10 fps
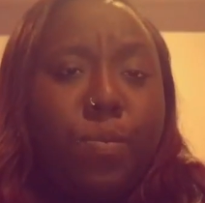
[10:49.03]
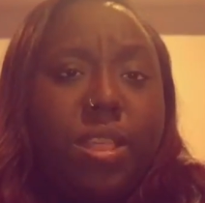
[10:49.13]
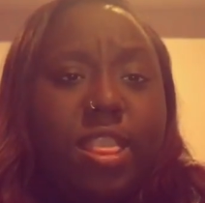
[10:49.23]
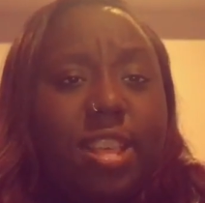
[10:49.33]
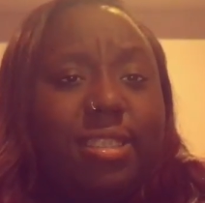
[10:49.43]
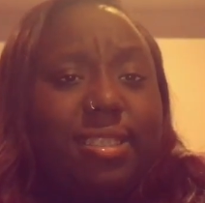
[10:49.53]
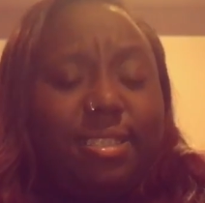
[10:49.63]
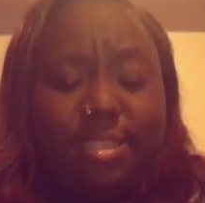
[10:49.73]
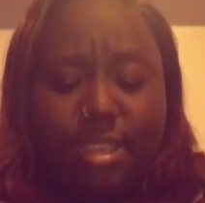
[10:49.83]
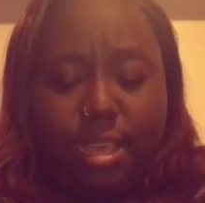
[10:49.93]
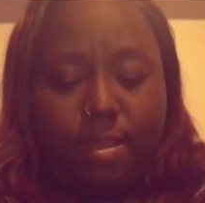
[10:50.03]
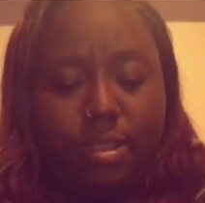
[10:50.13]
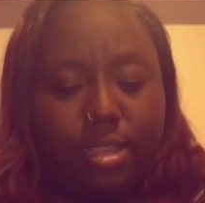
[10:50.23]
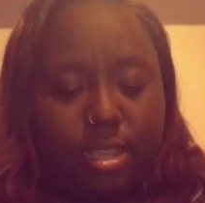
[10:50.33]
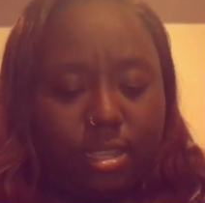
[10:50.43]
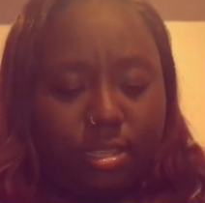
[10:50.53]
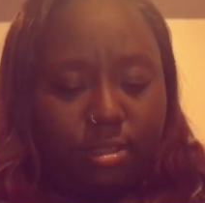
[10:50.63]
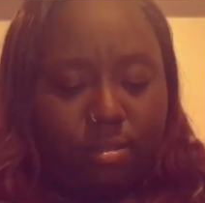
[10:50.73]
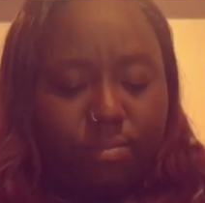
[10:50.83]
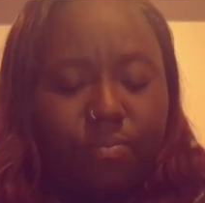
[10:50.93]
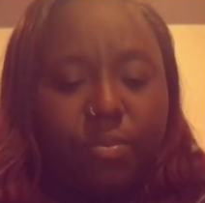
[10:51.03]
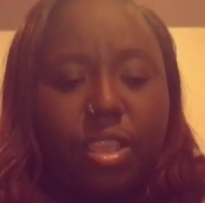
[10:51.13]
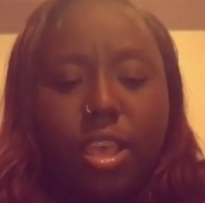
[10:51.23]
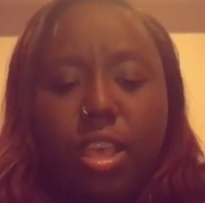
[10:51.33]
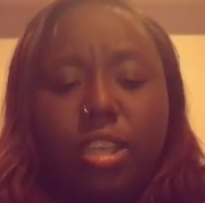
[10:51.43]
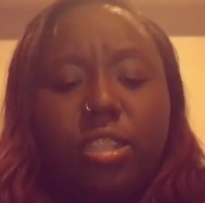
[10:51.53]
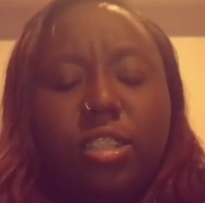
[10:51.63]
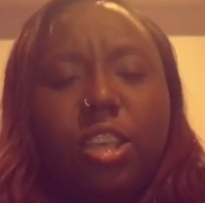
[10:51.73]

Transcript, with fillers: this and see how it tastes.